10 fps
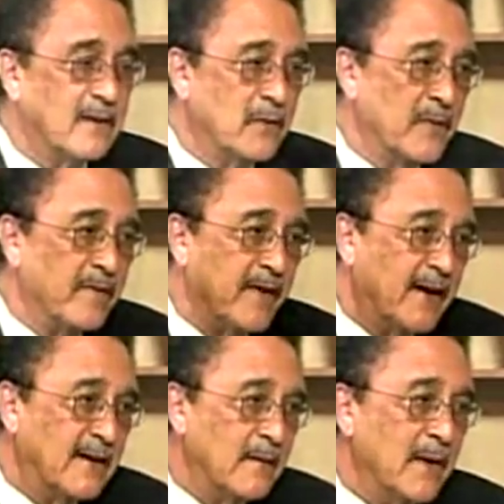with VAT
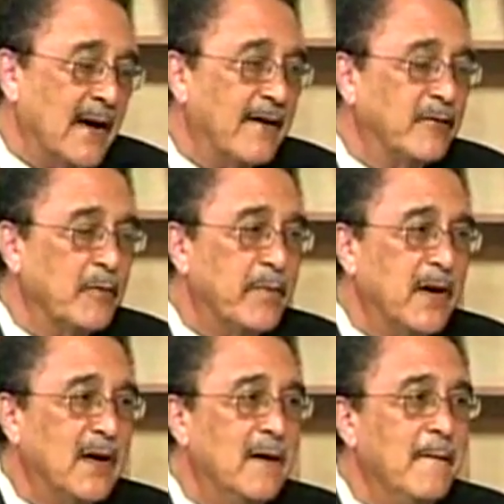they may have to
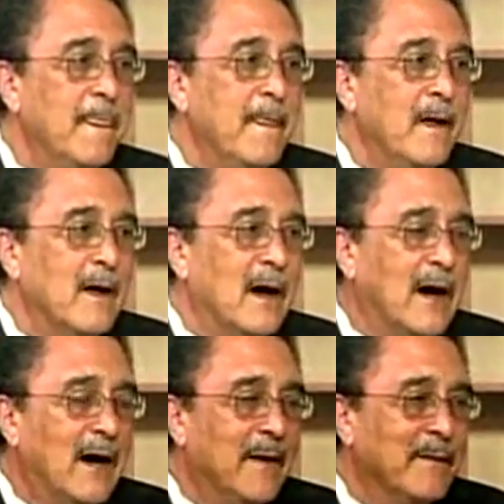pay
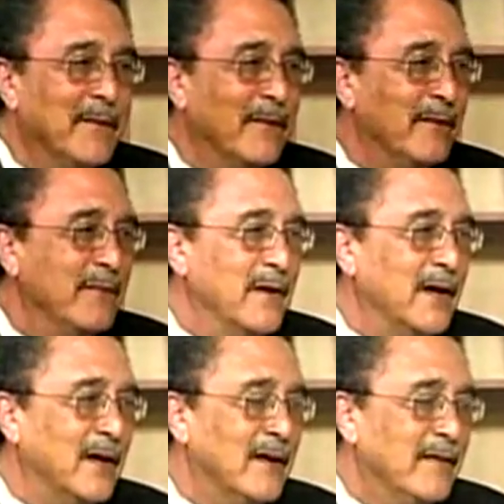
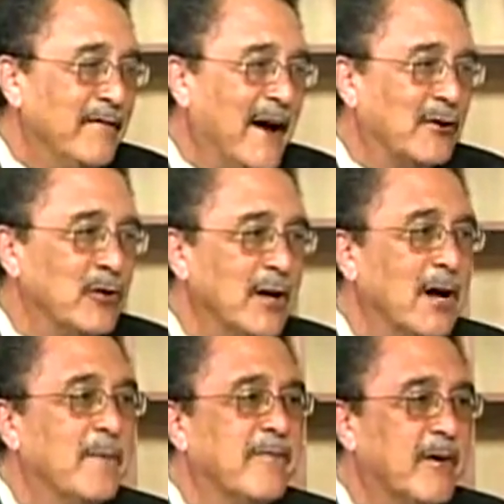the VAT rate
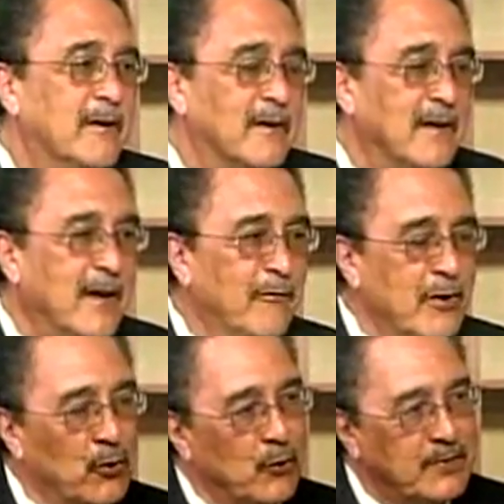upfront and then
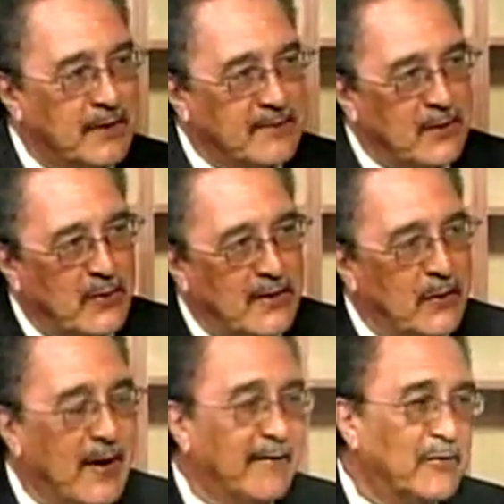recoup subsequently. We
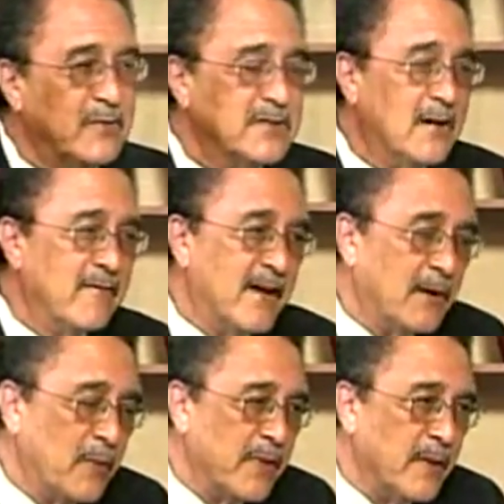have to resolve that
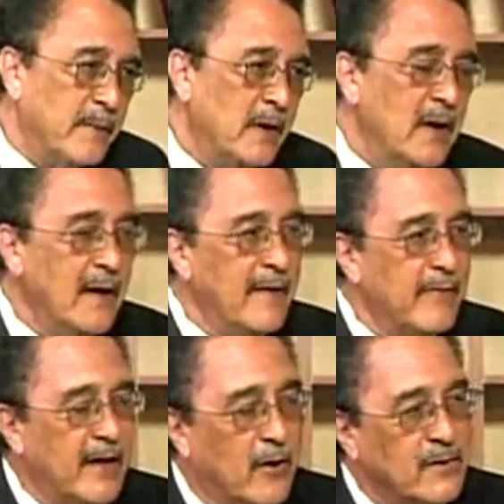with them.
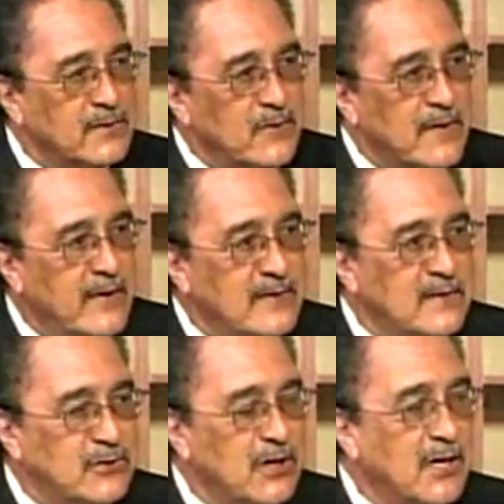Then also there is a
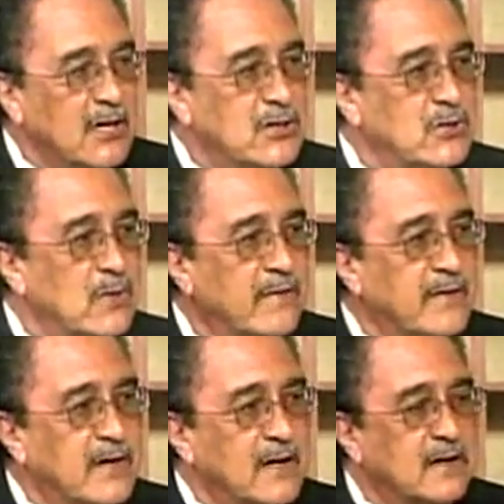tricky issue of
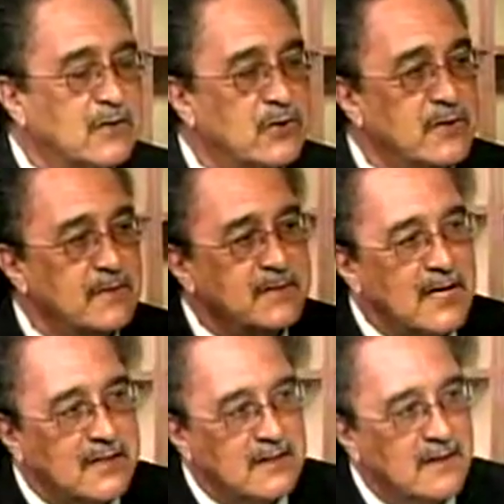the tourism
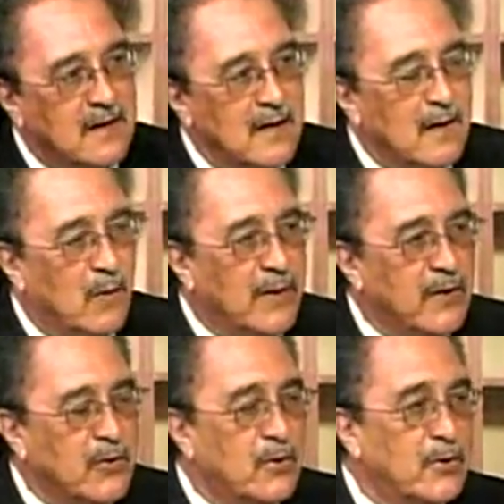sector, whether
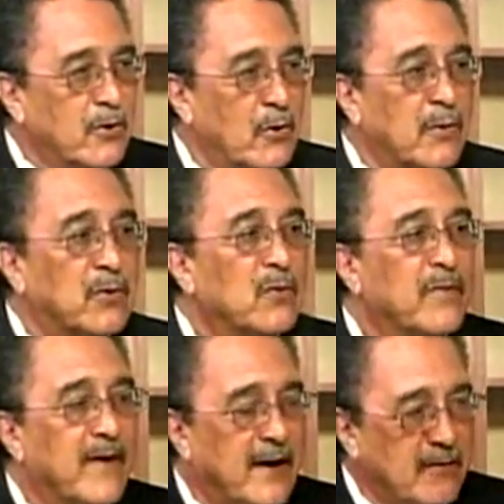you're going to go with 2
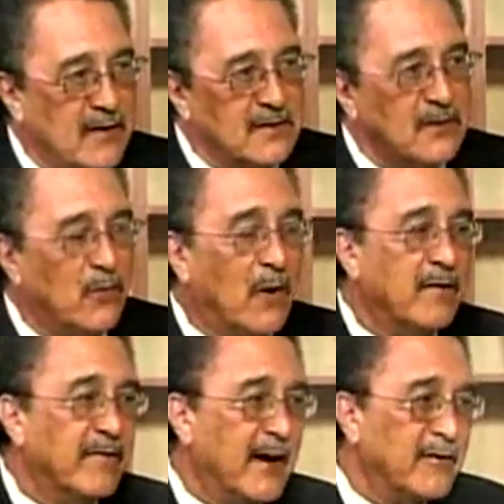VAT rates or 1
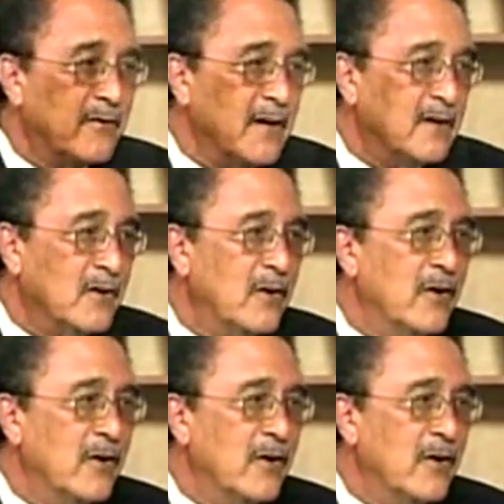VAT rate, or